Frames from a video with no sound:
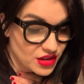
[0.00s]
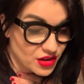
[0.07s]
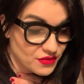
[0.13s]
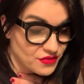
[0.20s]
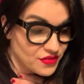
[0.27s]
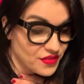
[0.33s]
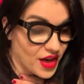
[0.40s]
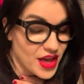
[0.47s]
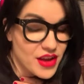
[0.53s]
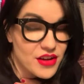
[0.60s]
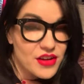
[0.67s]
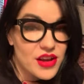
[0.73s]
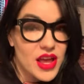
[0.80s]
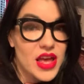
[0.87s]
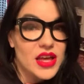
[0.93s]
on
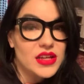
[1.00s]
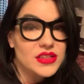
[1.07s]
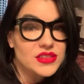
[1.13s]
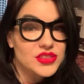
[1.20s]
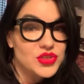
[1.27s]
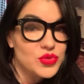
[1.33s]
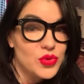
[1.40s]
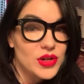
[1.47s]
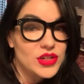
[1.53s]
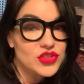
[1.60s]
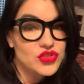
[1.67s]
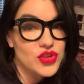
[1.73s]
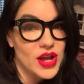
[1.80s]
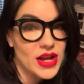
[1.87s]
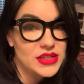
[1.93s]
fire and you are
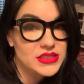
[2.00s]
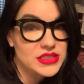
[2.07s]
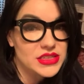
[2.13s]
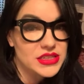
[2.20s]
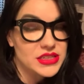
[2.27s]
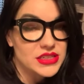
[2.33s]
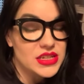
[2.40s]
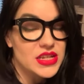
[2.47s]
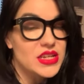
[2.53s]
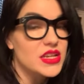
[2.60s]
attracting